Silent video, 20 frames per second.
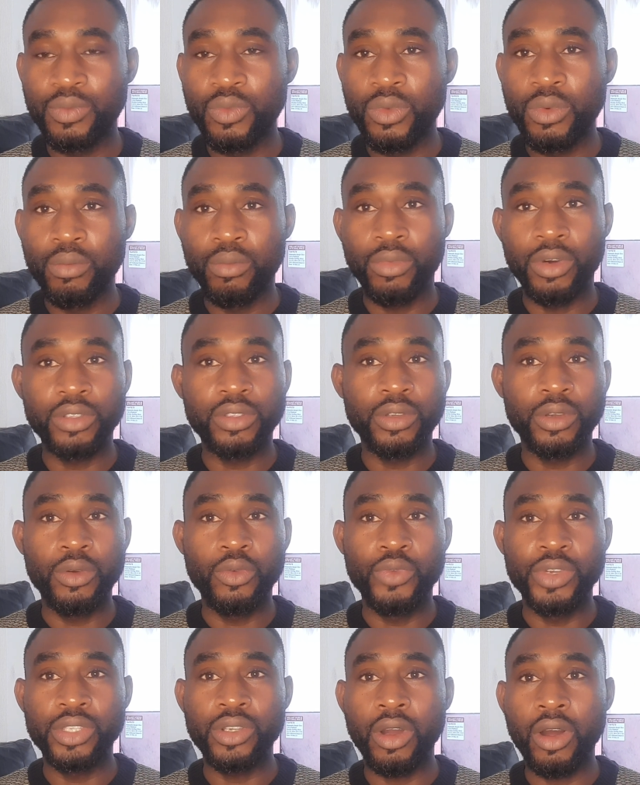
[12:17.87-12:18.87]
But
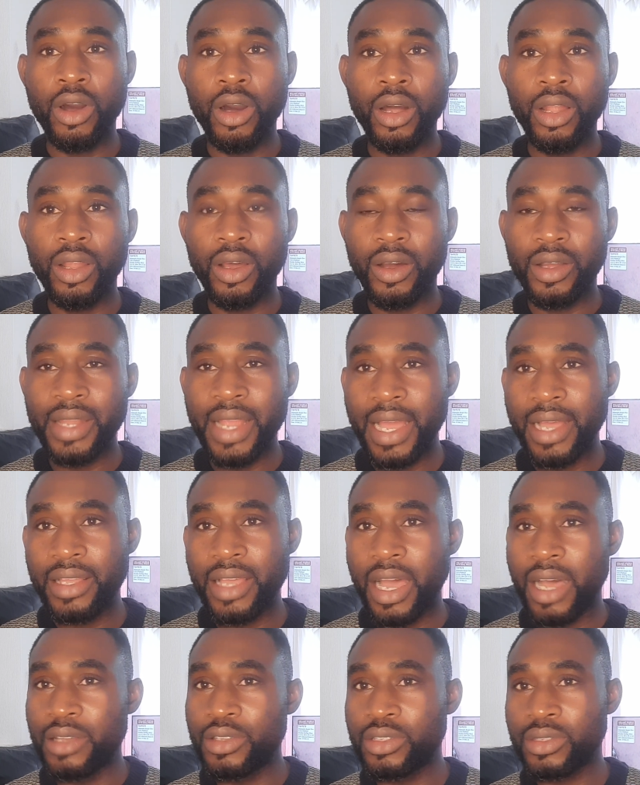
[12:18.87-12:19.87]
with all other
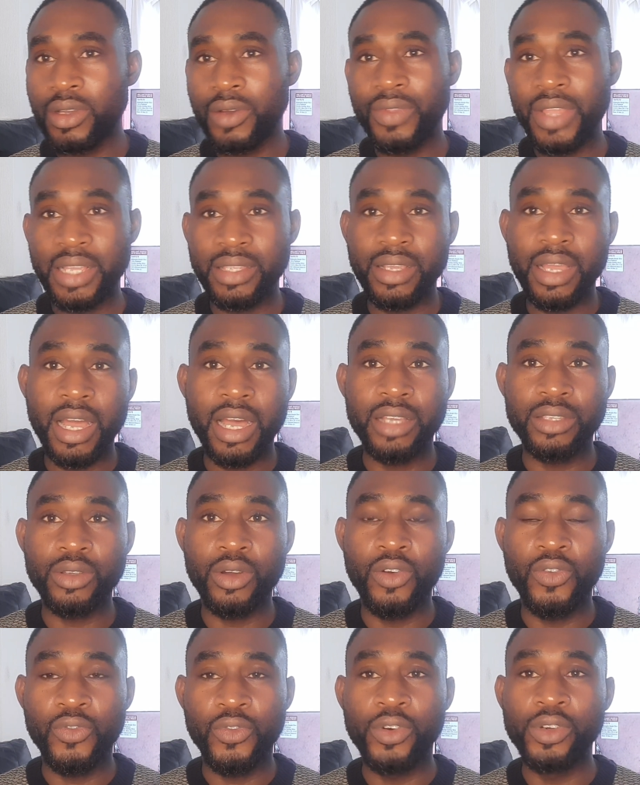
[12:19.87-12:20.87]
stuff that has
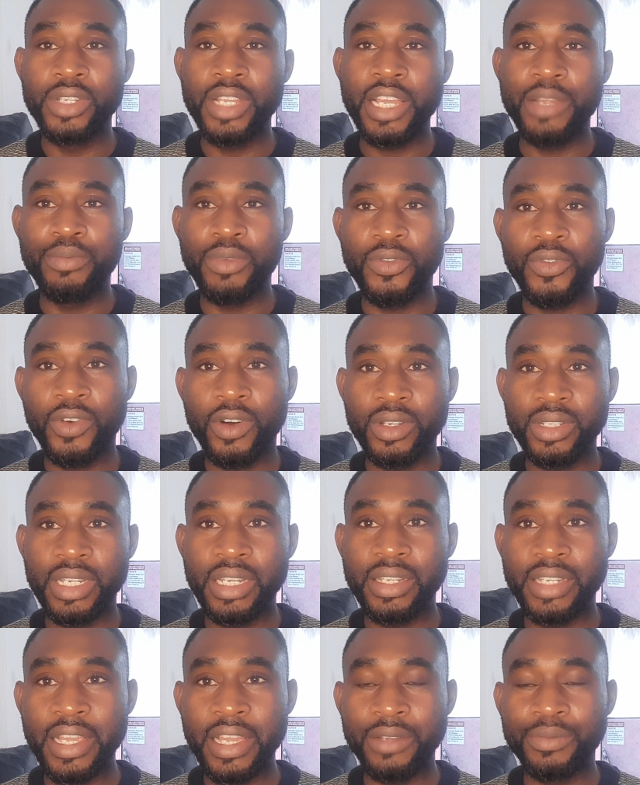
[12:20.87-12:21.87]
unfolded before
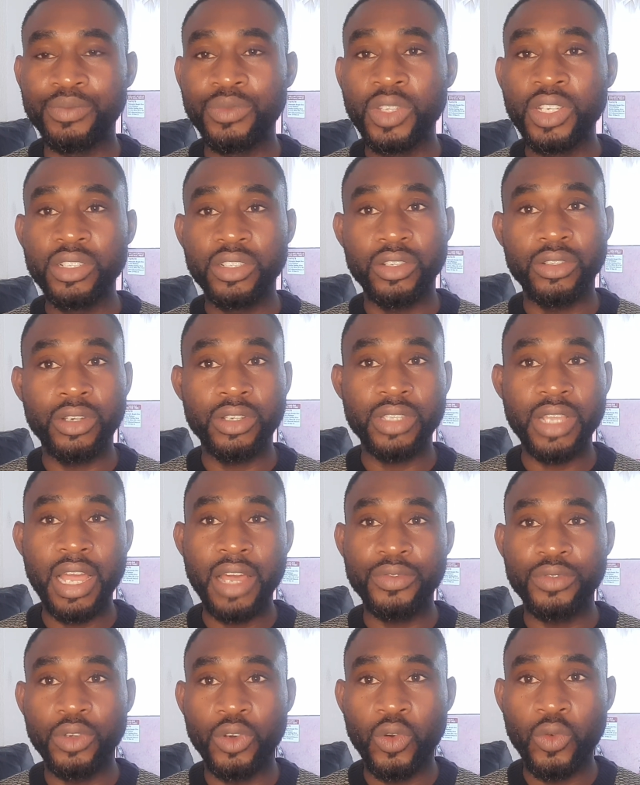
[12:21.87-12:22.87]
then, she just have
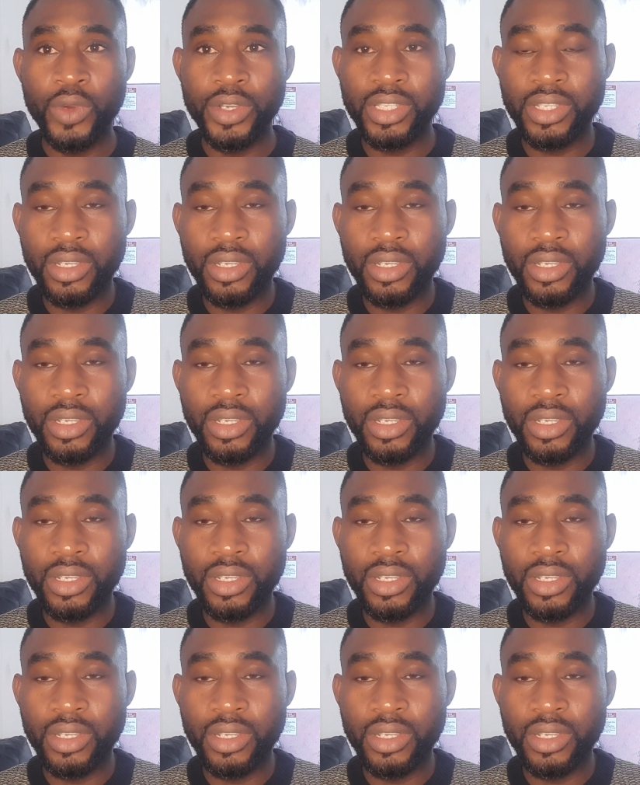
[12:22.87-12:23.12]
to quit